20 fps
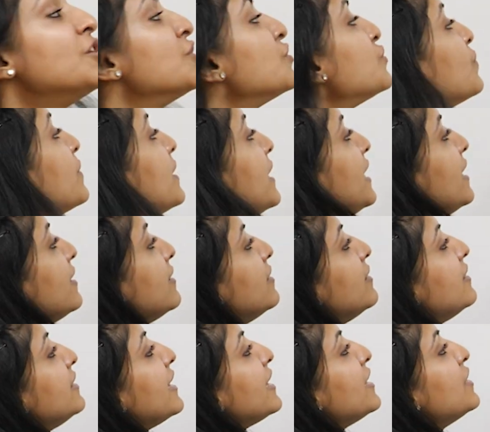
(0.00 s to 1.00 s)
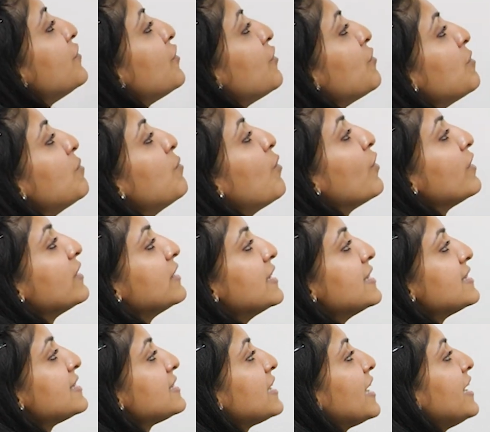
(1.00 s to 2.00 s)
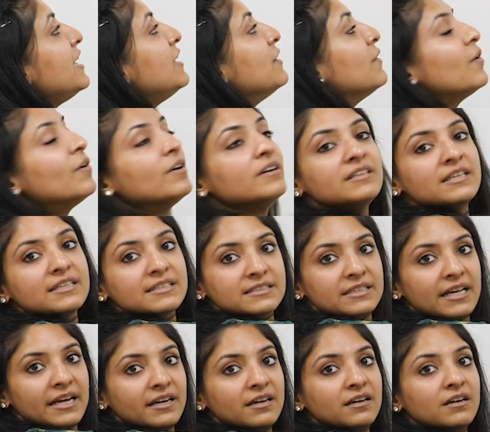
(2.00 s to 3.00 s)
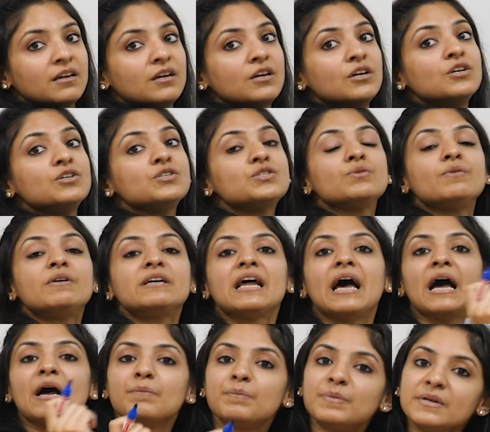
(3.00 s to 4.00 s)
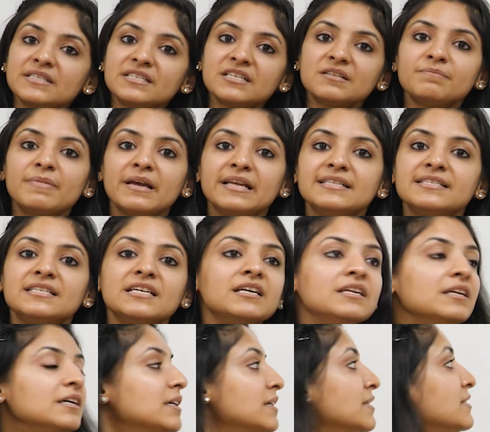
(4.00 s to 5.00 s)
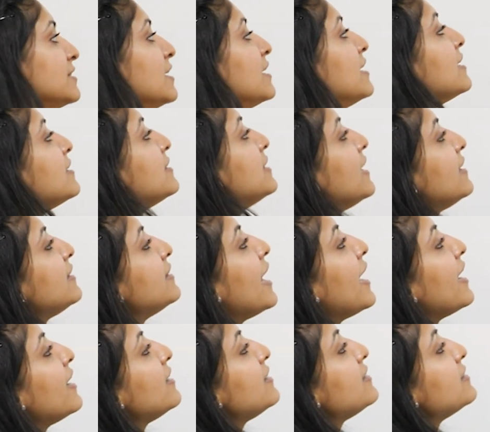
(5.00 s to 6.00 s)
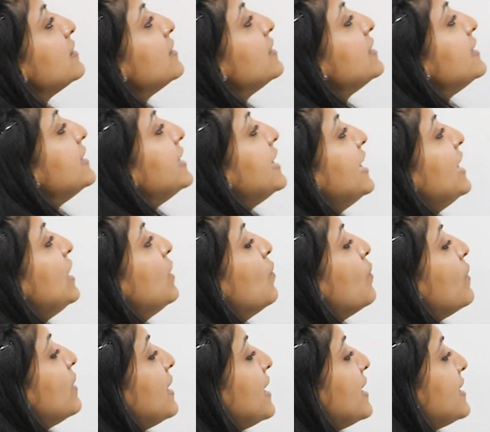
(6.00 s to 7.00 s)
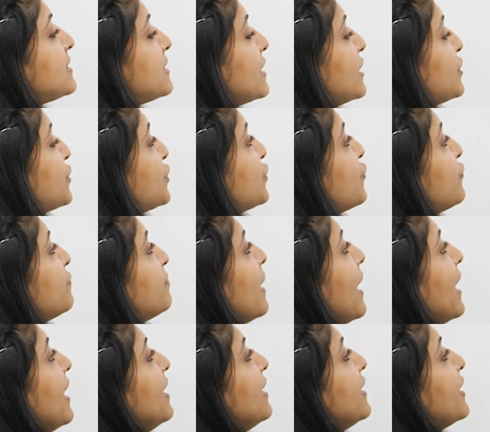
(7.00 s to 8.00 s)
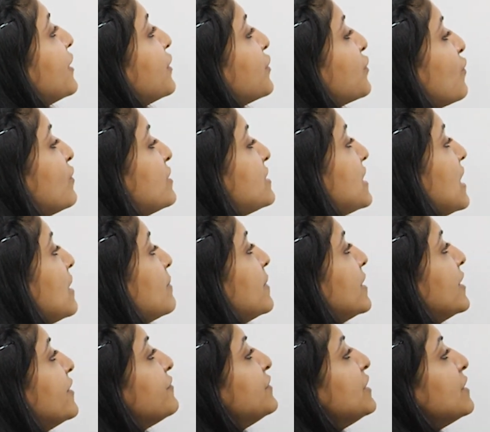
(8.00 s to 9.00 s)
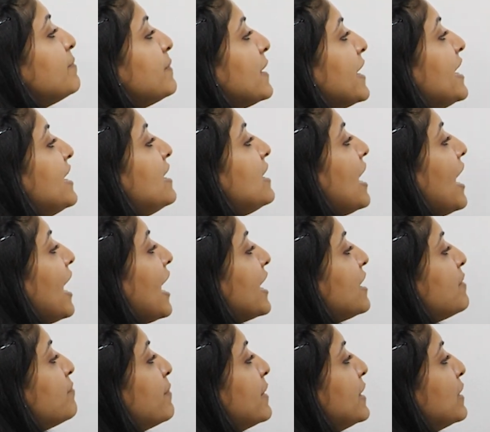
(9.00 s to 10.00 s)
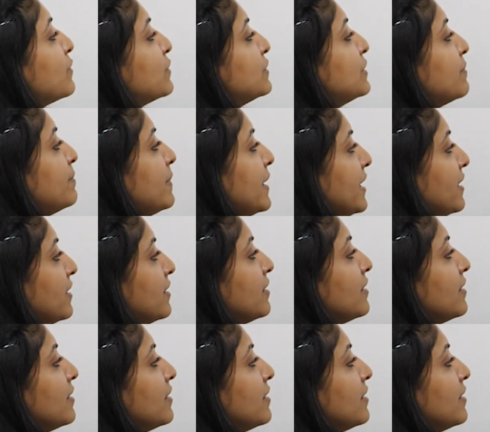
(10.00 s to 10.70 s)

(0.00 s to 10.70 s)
So either they can form a bond this side or this side. So what happens in benzene is that there is a delocalization of pi electrons above the plane and below the plane.